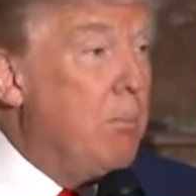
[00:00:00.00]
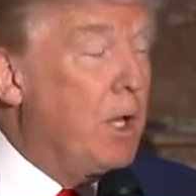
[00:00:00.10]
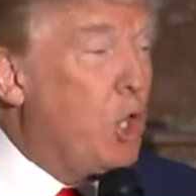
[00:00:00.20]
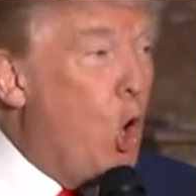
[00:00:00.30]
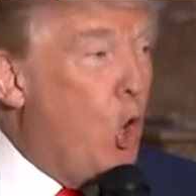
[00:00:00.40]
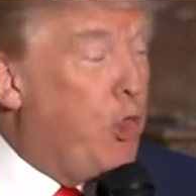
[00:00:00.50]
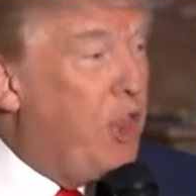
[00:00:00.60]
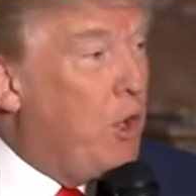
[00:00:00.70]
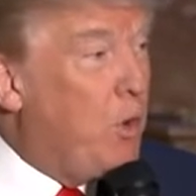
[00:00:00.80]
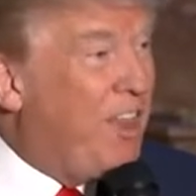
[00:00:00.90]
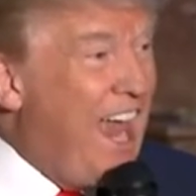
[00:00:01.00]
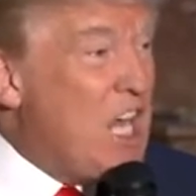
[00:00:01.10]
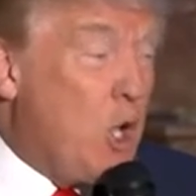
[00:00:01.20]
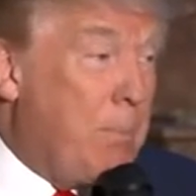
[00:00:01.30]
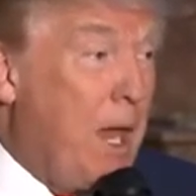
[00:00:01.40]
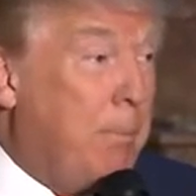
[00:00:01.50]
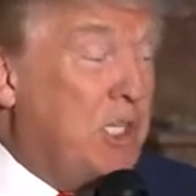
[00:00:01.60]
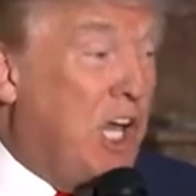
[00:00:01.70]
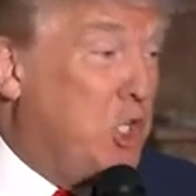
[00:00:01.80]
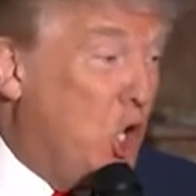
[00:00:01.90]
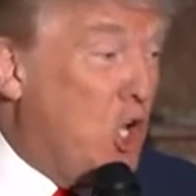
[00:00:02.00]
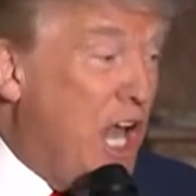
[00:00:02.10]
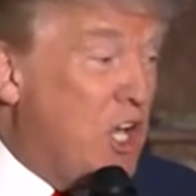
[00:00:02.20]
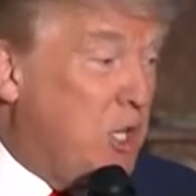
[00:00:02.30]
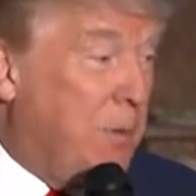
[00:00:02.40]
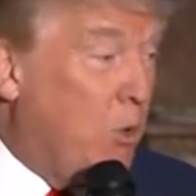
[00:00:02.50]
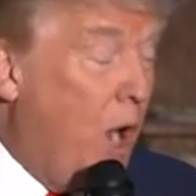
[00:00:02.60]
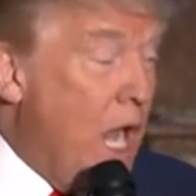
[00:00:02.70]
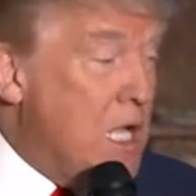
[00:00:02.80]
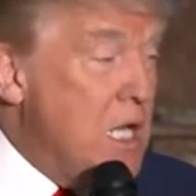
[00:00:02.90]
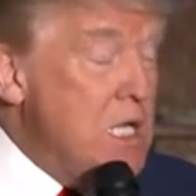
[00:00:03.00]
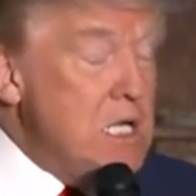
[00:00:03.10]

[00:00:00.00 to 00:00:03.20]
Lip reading: But the whole thing with anchor babies, I turned out to be right.